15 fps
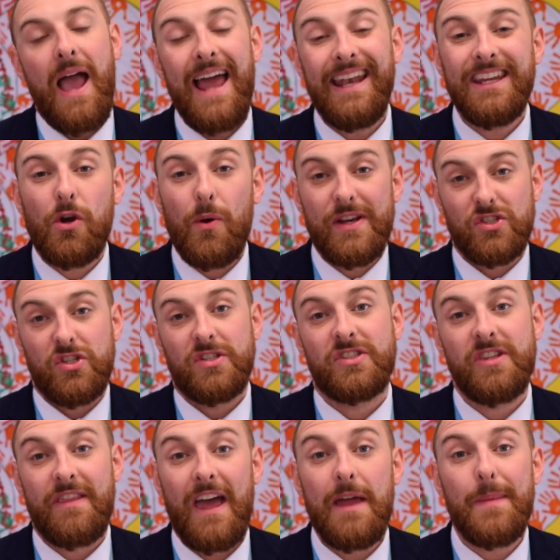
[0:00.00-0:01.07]
any questions
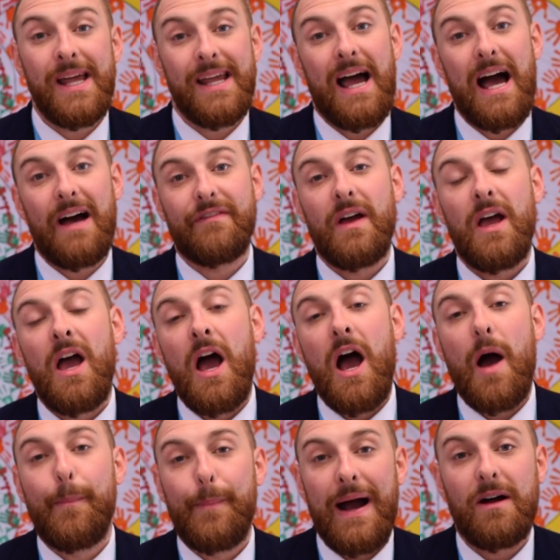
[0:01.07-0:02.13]
that they might have
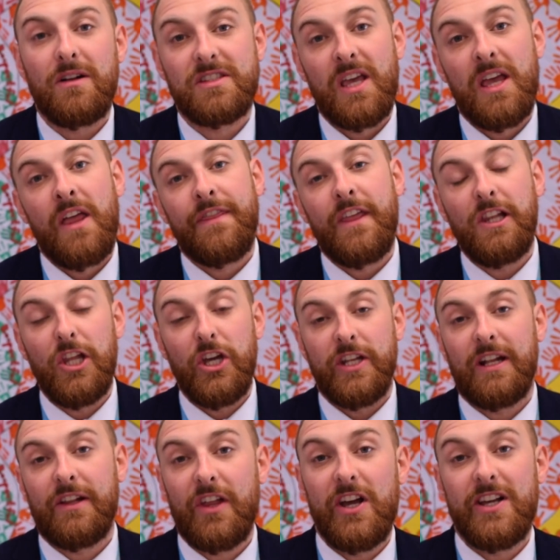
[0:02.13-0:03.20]
about the
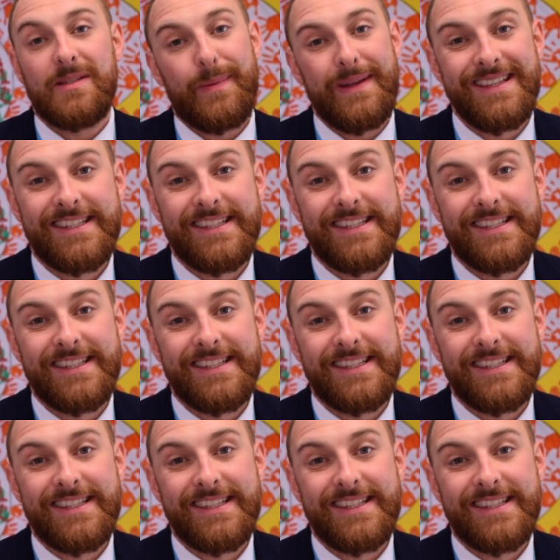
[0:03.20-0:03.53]
learning that has been